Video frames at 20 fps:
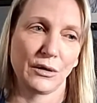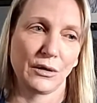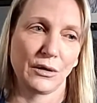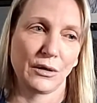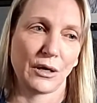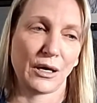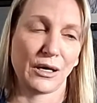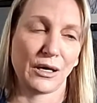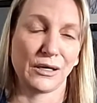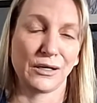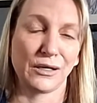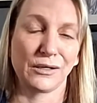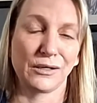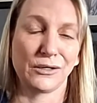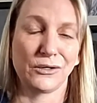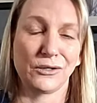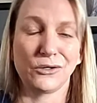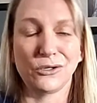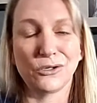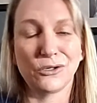And
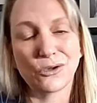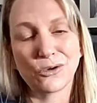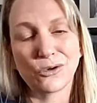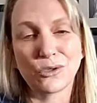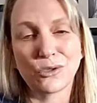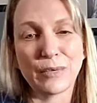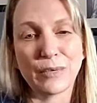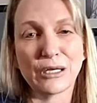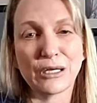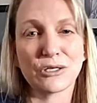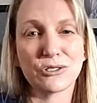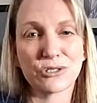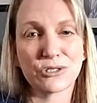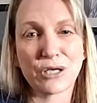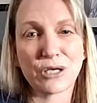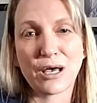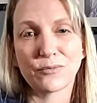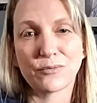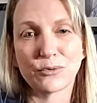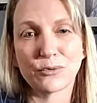you've been at a
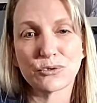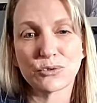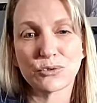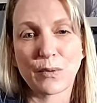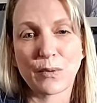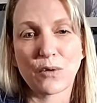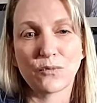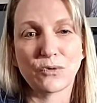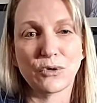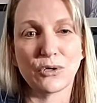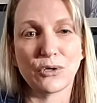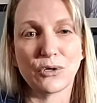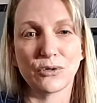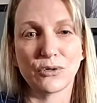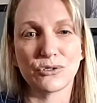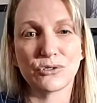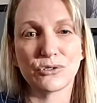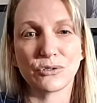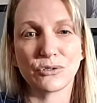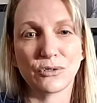job for 12
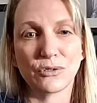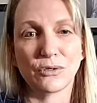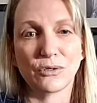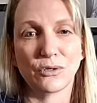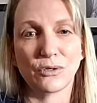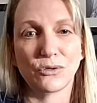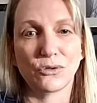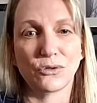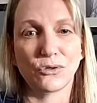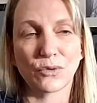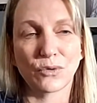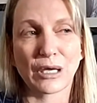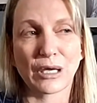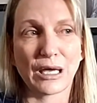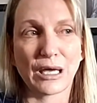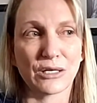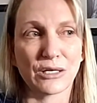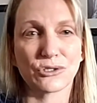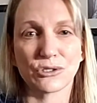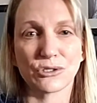years, you
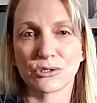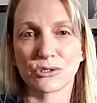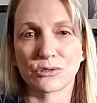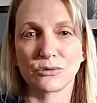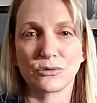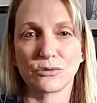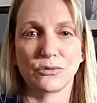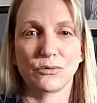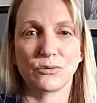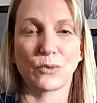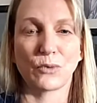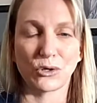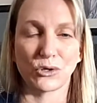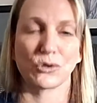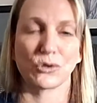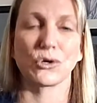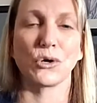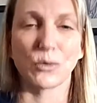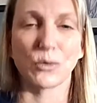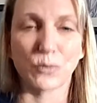can't just, well, you
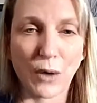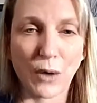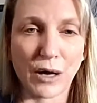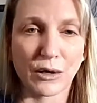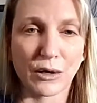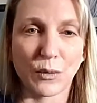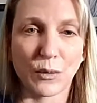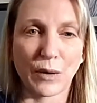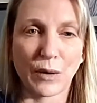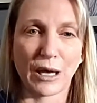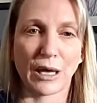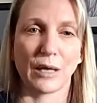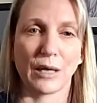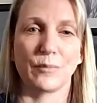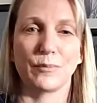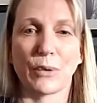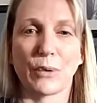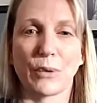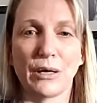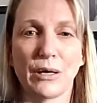could walk away,
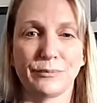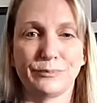but